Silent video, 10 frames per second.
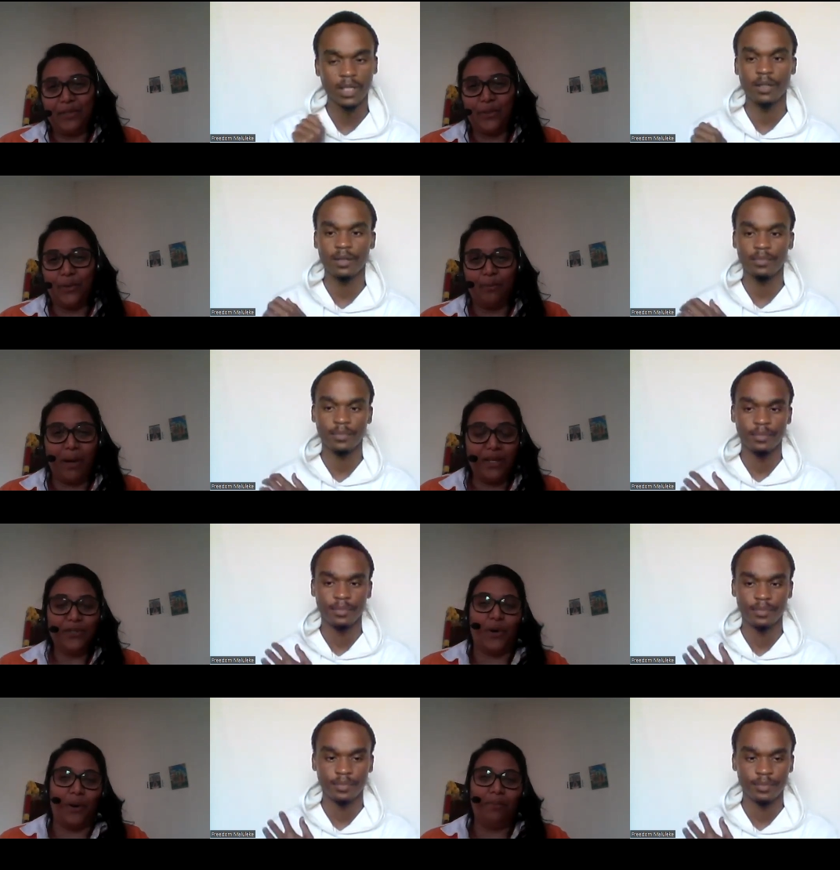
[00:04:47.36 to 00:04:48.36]
Speaker 1: So yeah. my
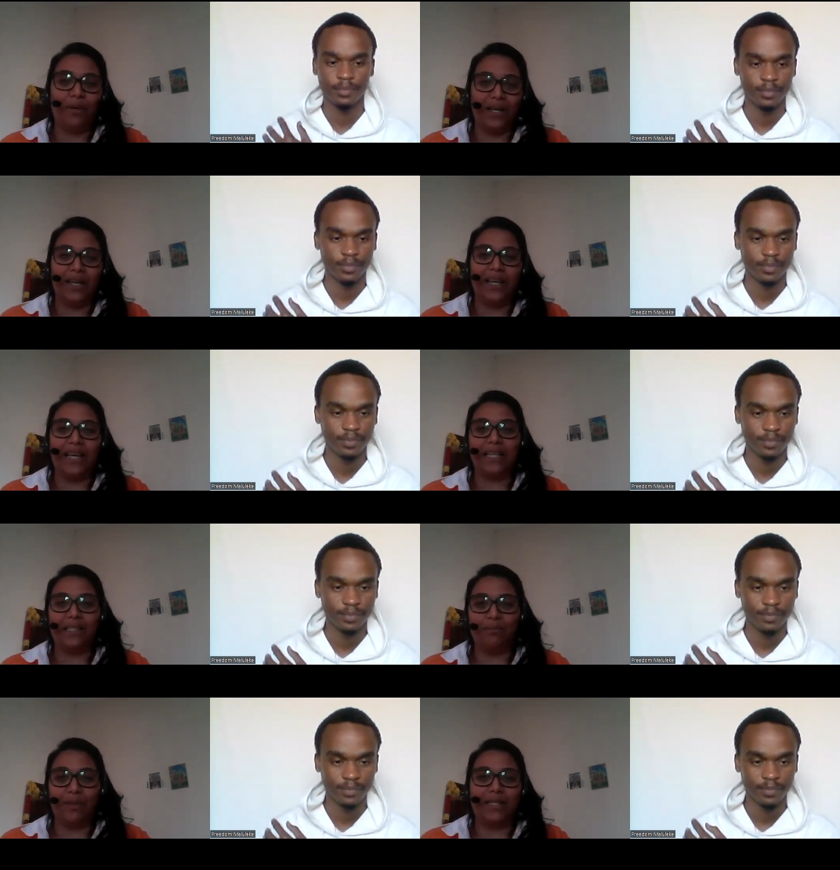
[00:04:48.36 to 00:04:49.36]
job
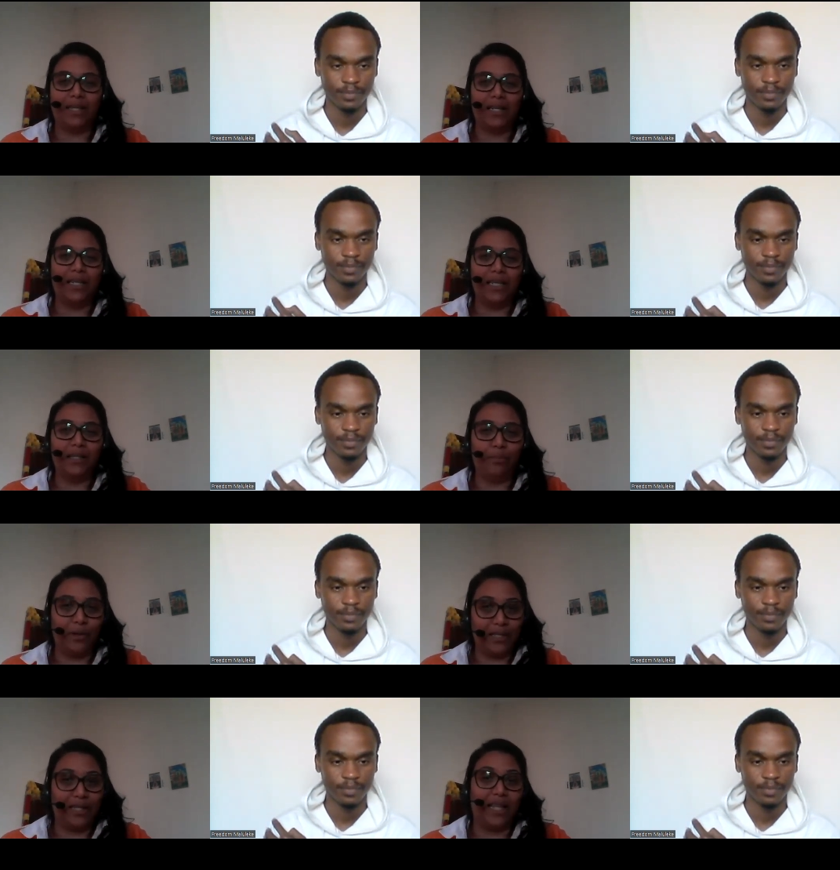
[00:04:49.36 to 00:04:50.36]
is basically the
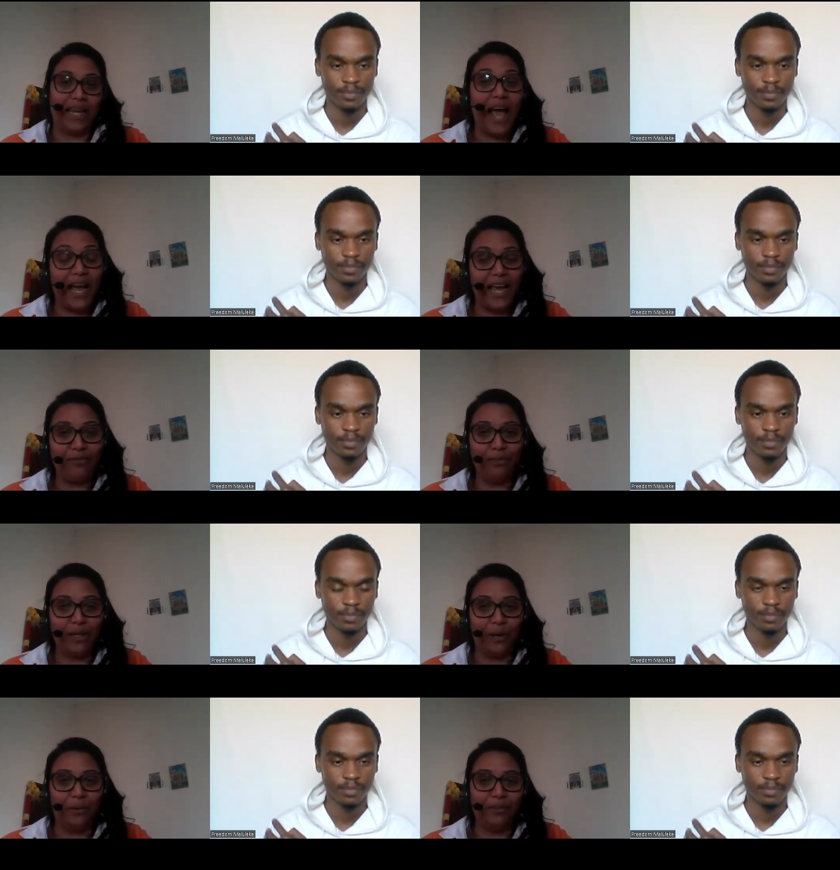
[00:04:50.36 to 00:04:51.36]
person that I have
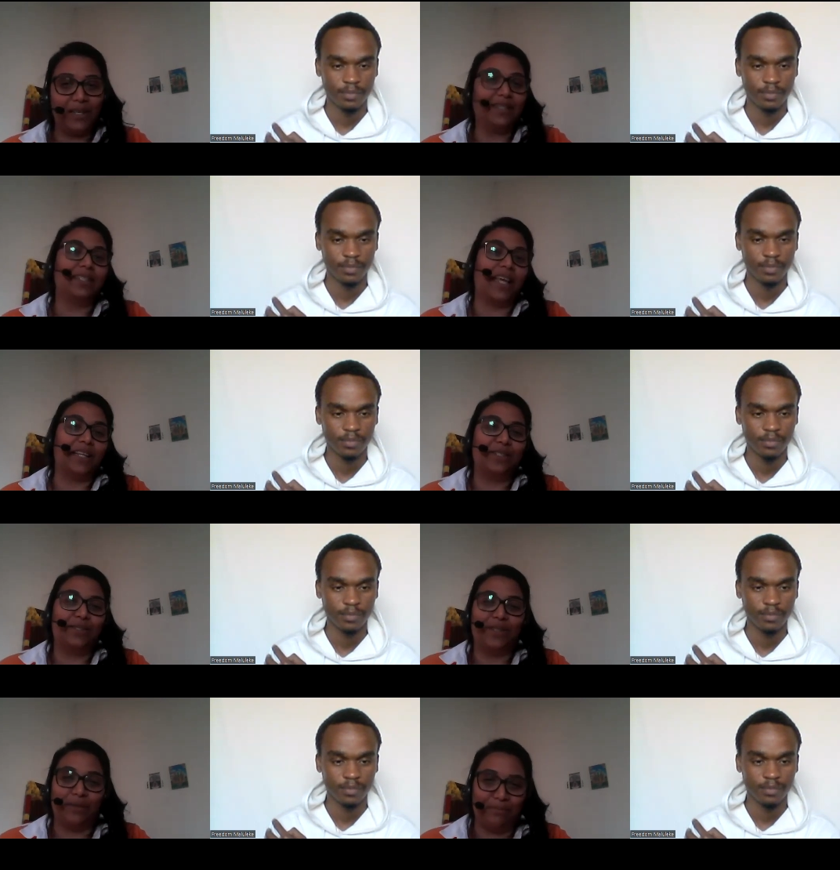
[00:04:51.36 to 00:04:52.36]
become is thanks
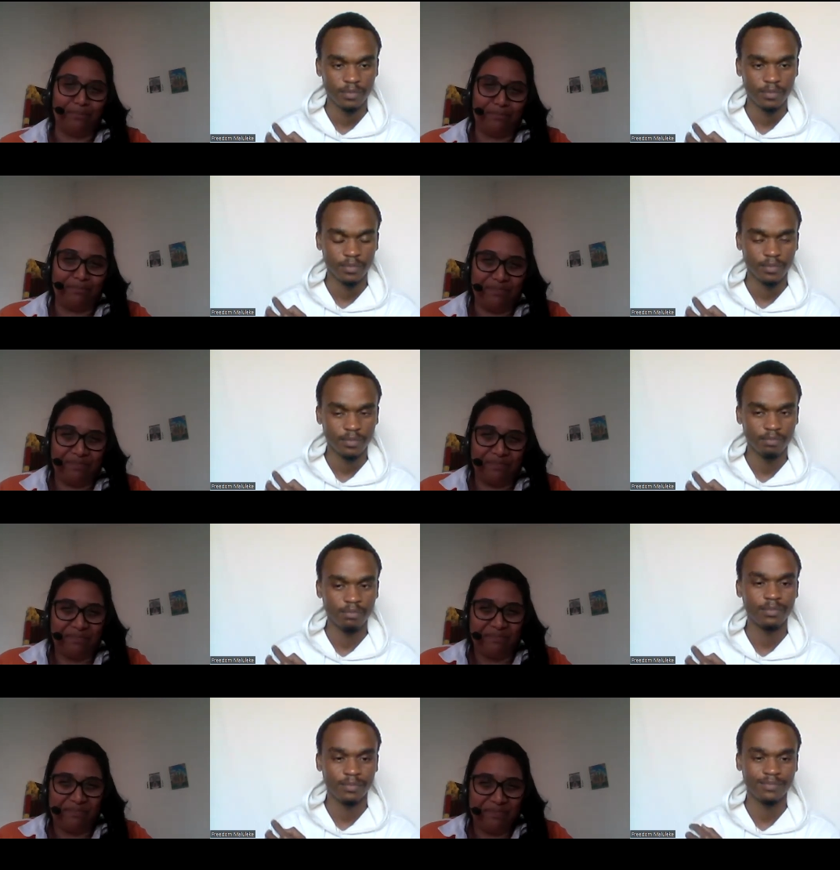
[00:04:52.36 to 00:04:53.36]
to them.
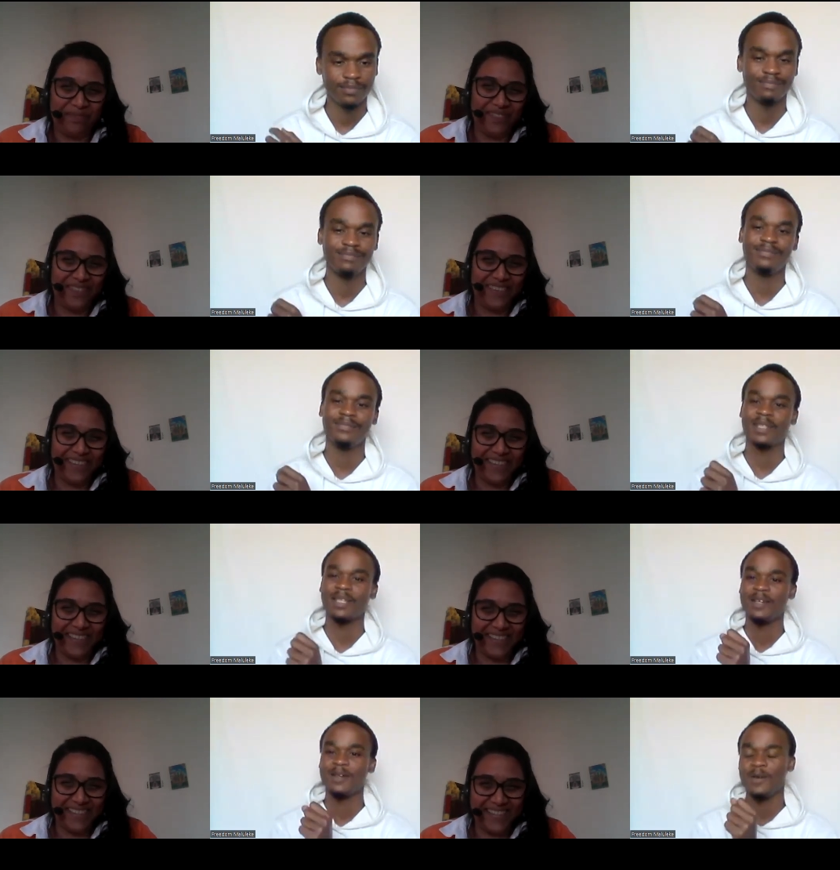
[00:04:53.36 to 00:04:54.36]
Speaker 2: Mm-hmm.
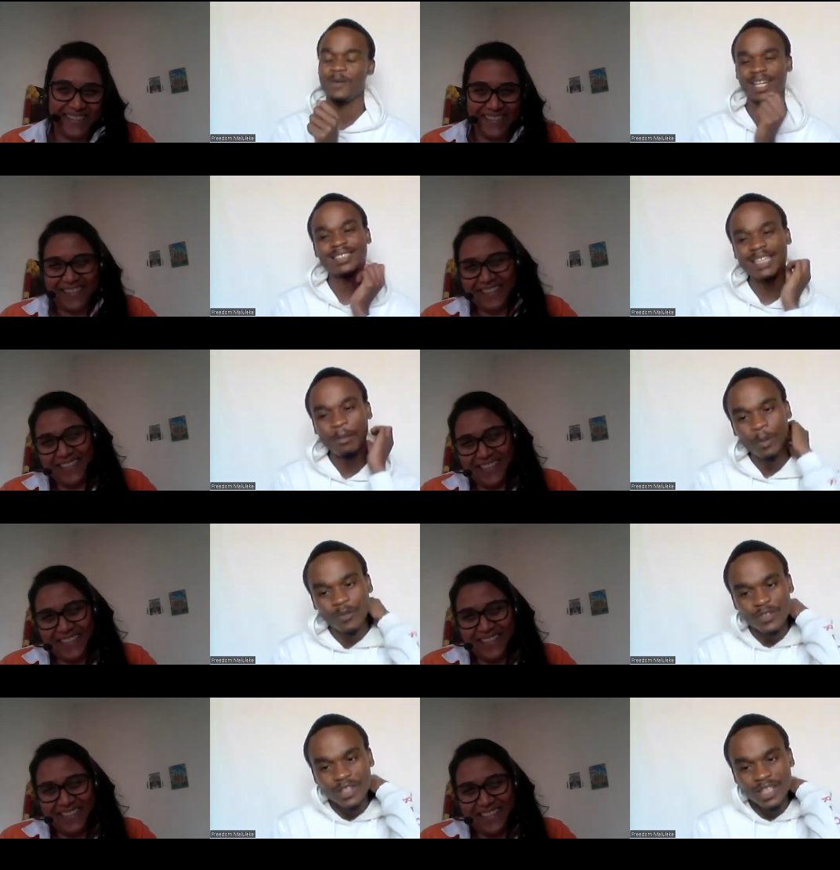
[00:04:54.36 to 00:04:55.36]
What are some
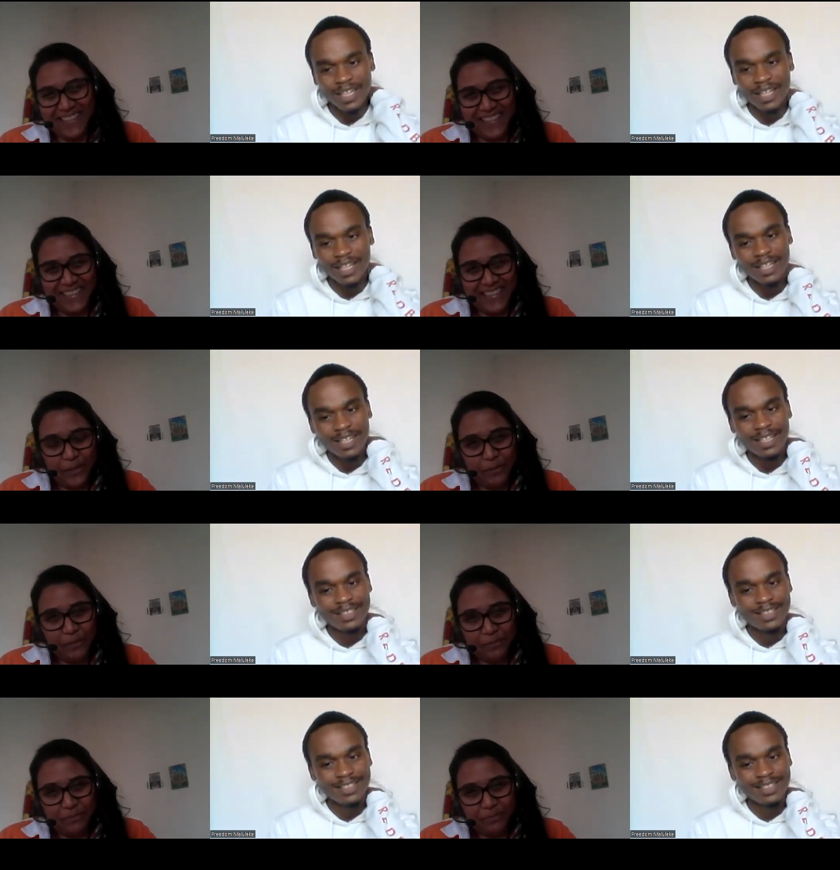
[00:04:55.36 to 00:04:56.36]
of the
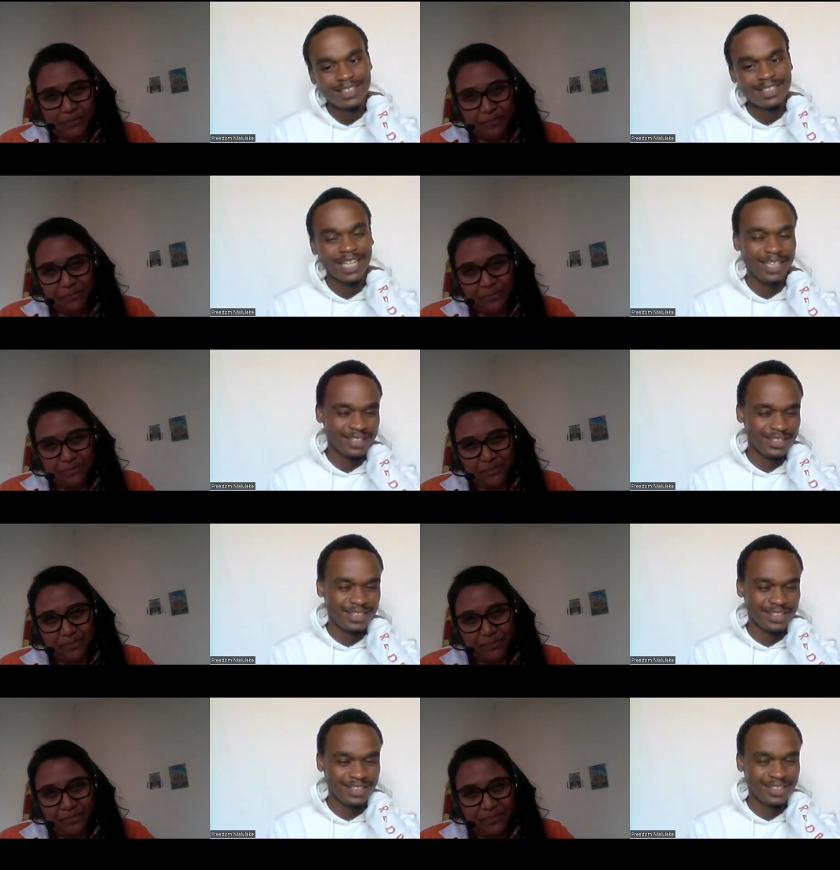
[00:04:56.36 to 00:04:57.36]

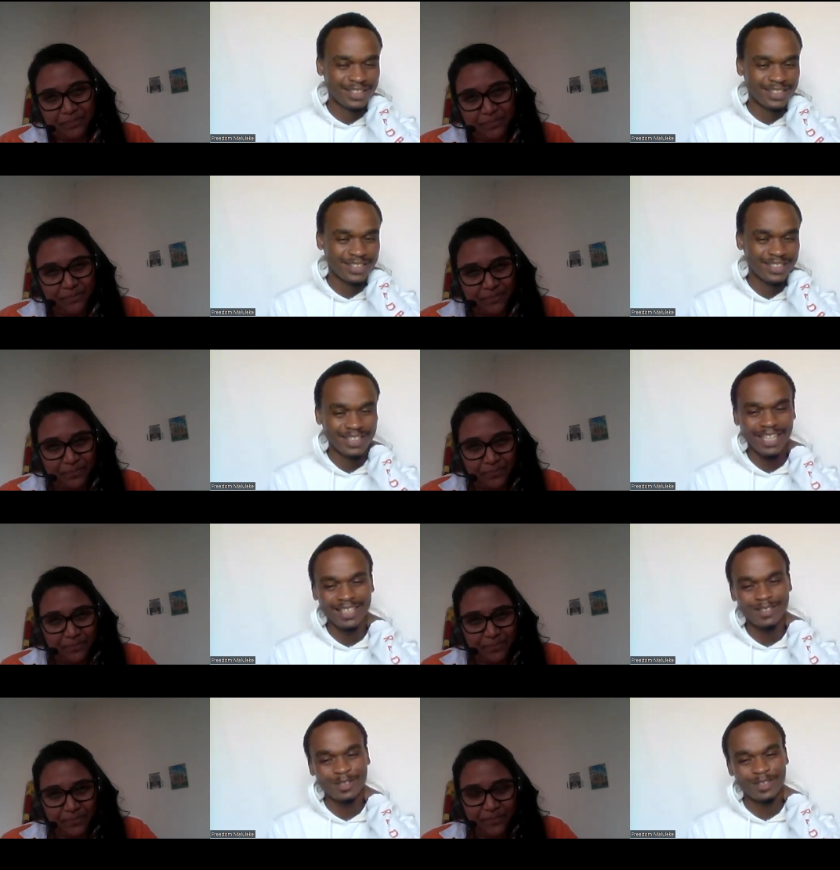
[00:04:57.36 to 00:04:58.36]
challenges
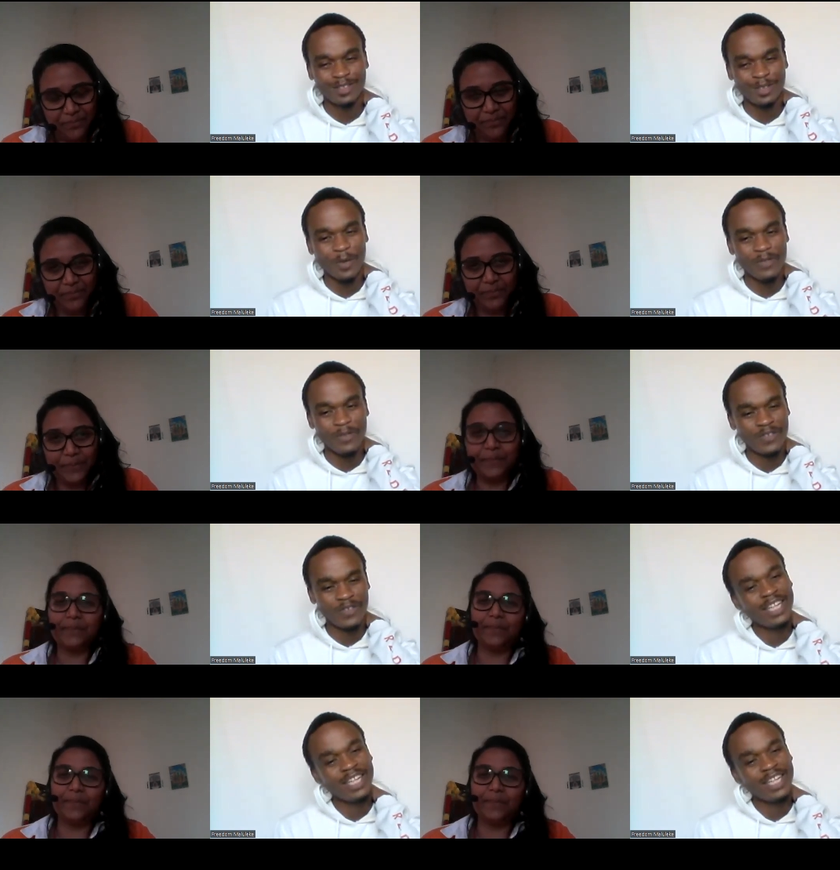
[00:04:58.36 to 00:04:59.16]
that you've